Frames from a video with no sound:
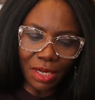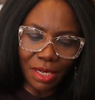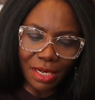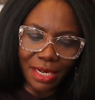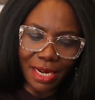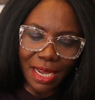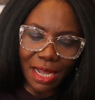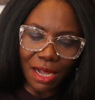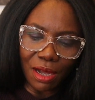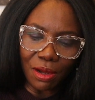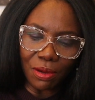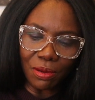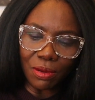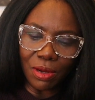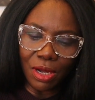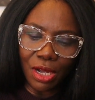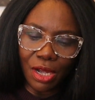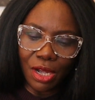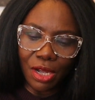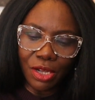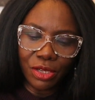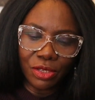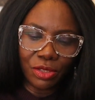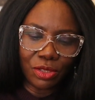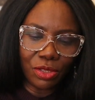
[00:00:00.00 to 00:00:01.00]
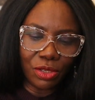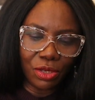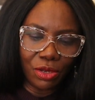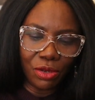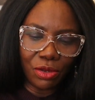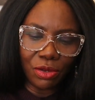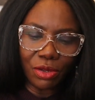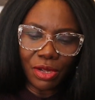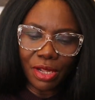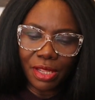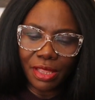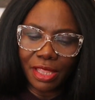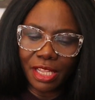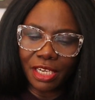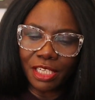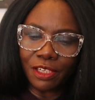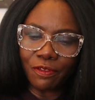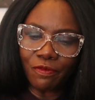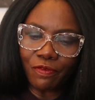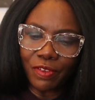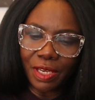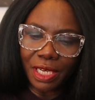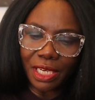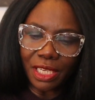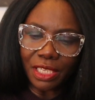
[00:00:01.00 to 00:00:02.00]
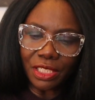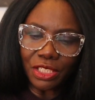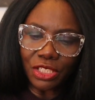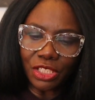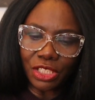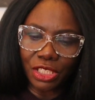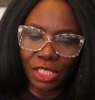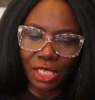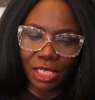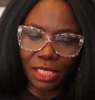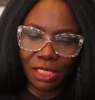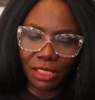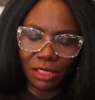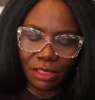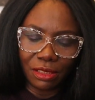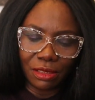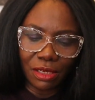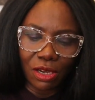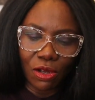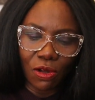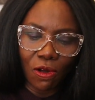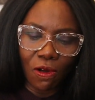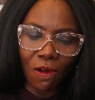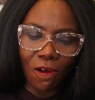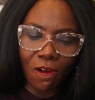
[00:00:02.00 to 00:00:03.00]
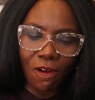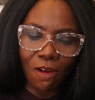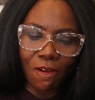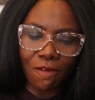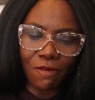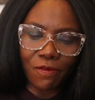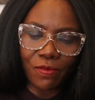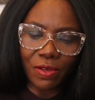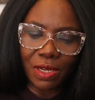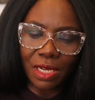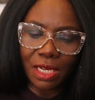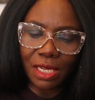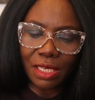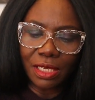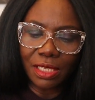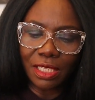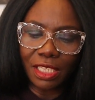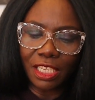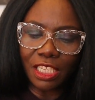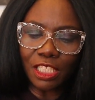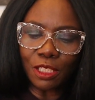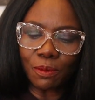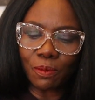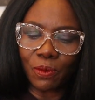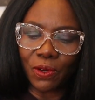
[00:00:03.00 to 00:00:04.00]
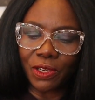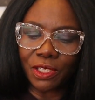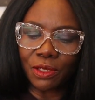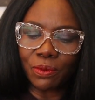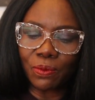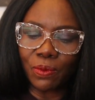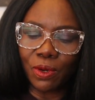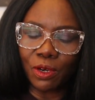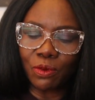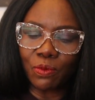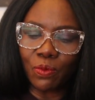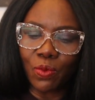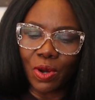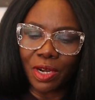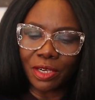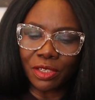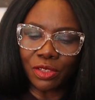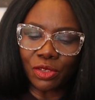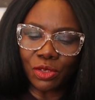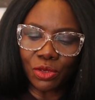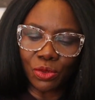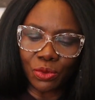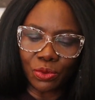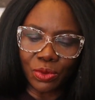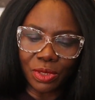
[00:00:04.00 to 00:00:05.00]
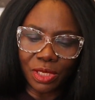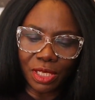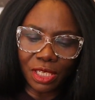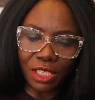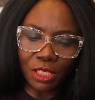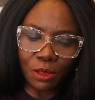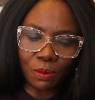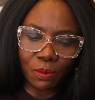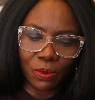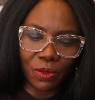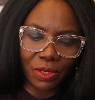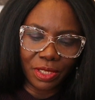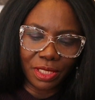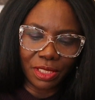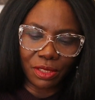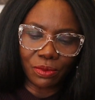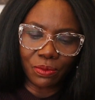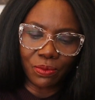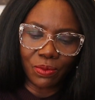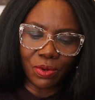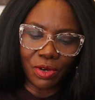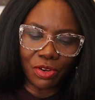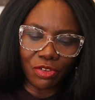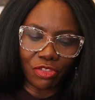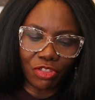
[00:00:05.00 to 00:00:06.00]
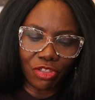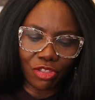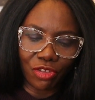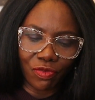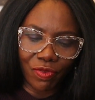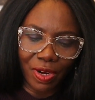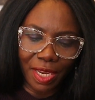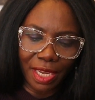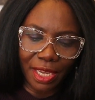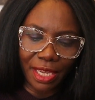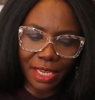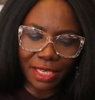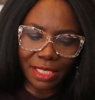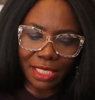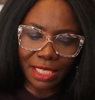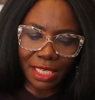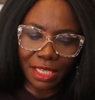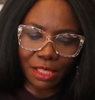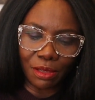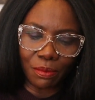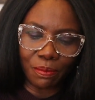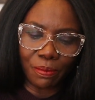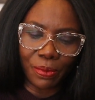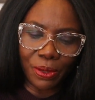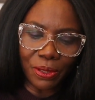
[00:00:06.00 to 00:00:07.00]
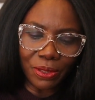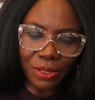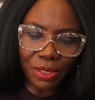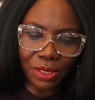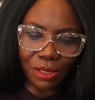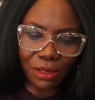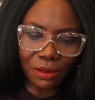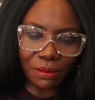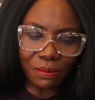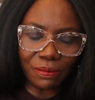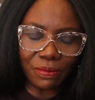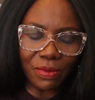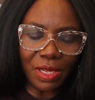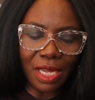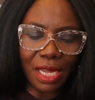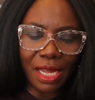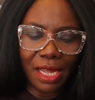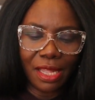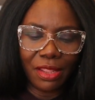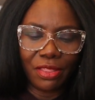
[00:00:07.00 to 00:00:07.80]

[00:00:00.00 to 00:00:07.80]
the definition of 6.11 to 6.13 is at the bottom.